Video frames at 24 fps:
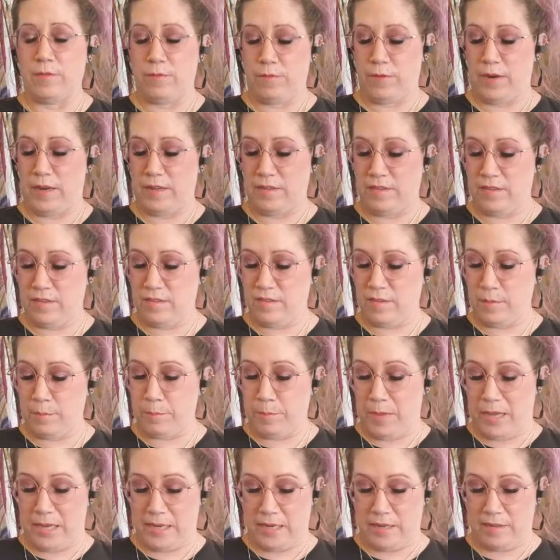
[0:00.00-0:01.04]
Francis and
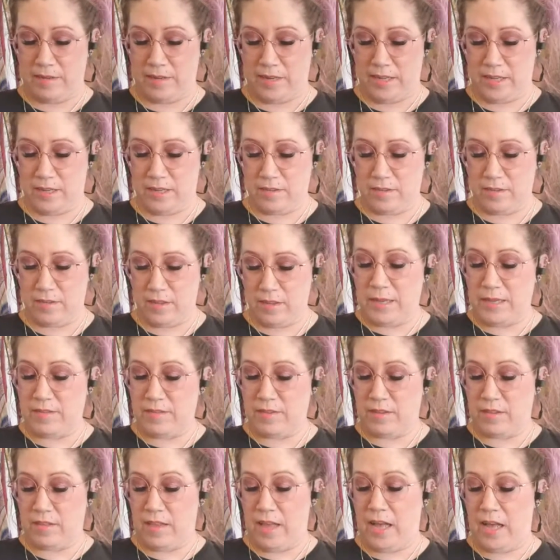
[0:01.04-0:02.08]
Benedict. It's
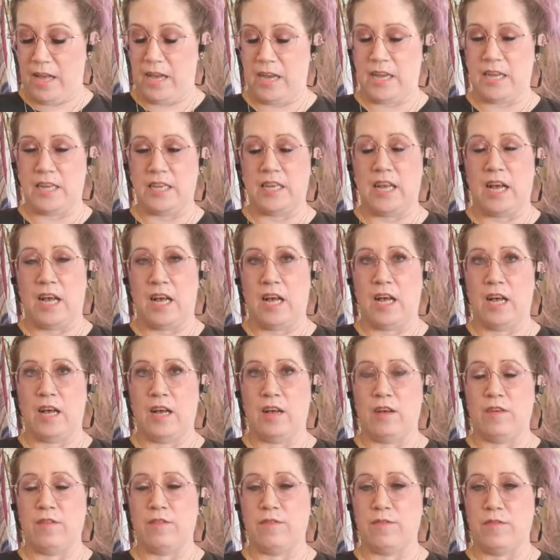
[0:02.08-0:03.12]
a line
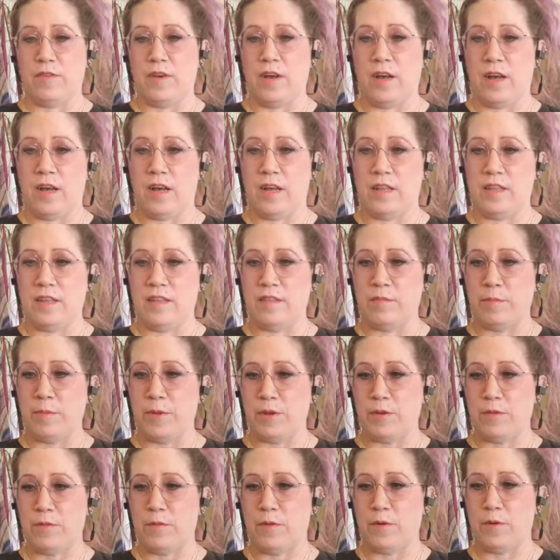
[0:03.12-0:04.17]
of these
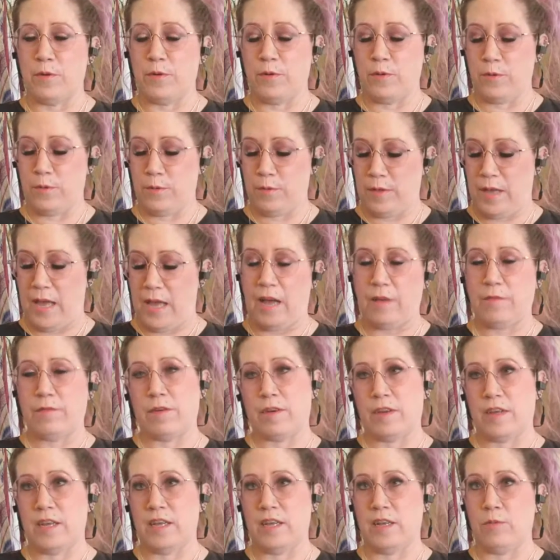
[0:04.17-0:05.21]
beautiful
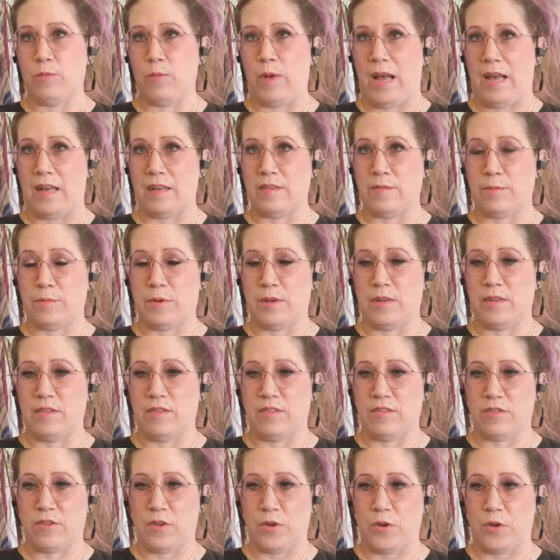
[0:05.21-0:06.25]
African wax print
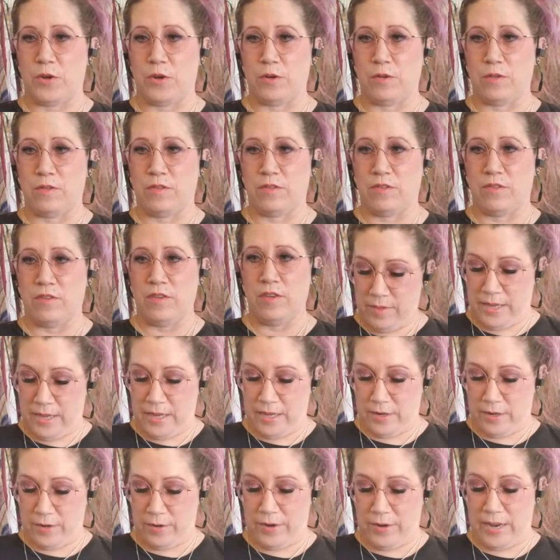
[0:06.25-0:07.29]
skirts that
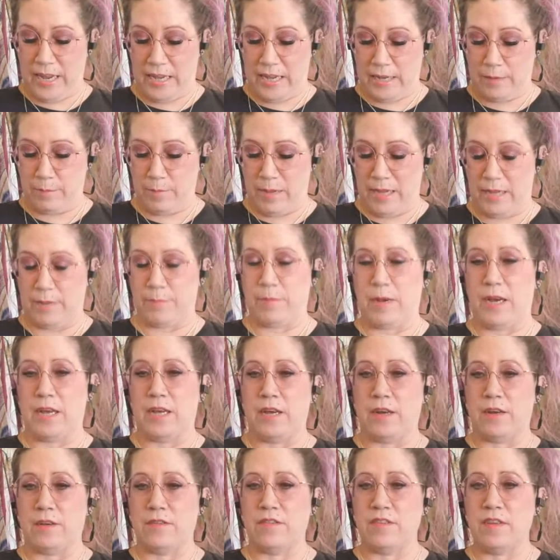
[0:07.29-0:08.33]
are handmade by
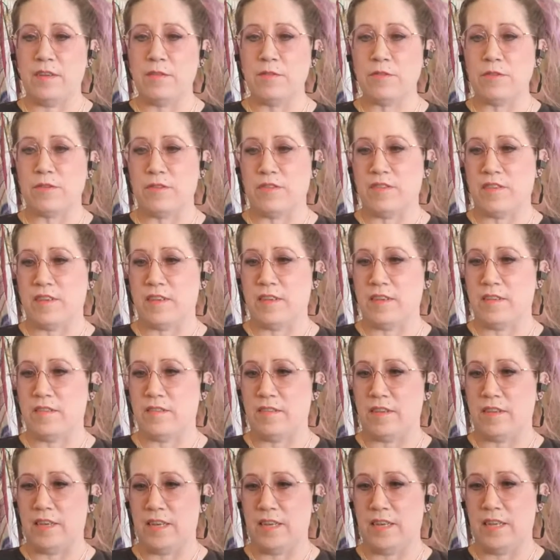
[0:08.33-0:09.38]
our seamstresses
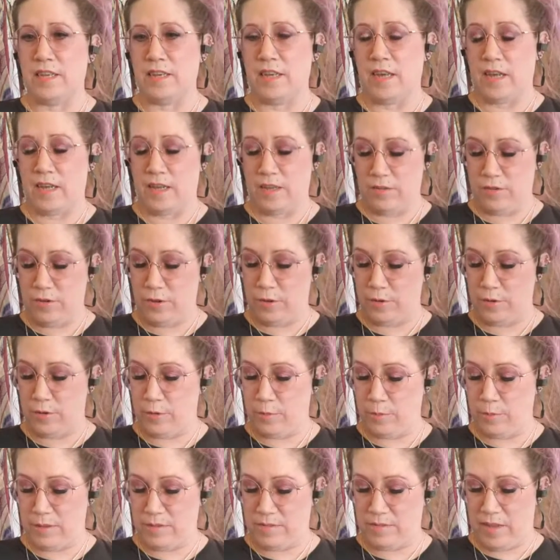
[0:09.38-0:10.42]
in Togo,
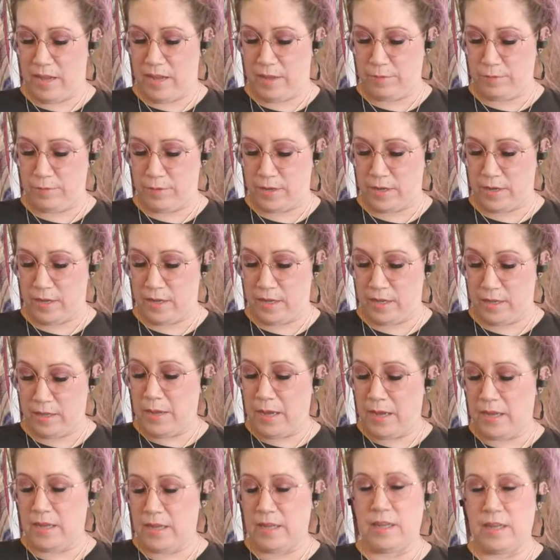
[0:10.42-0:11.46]
West Africa.
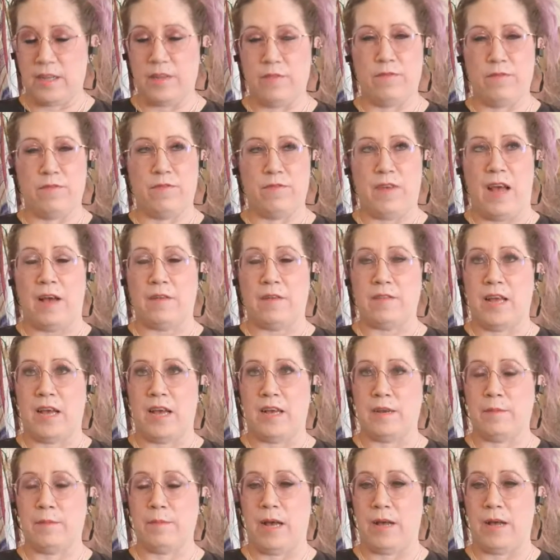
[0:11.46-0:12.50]
I found
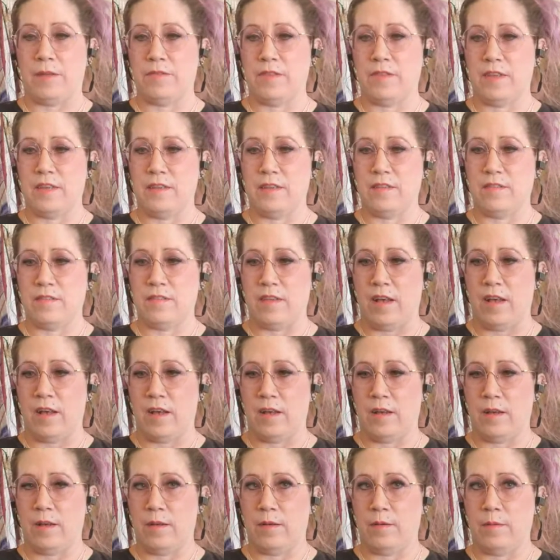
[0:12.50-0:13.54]
out about this
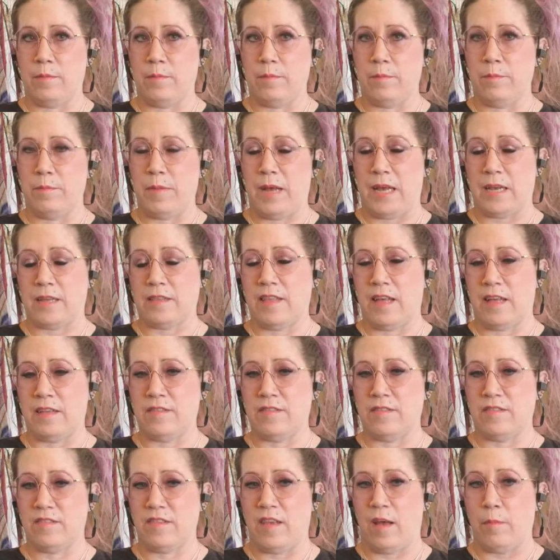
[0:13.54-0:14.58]
back
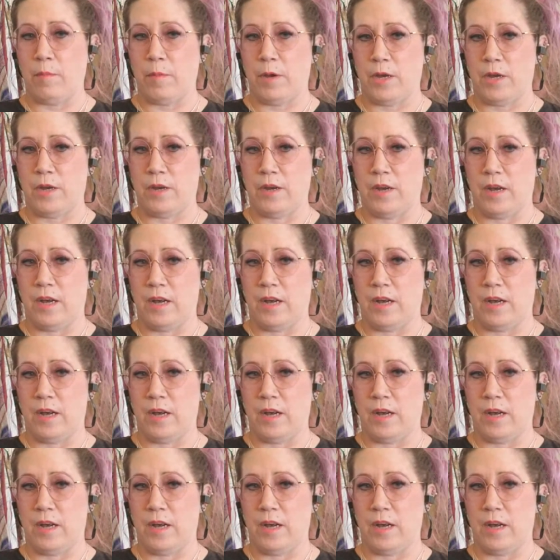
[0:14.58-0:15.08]
last summer.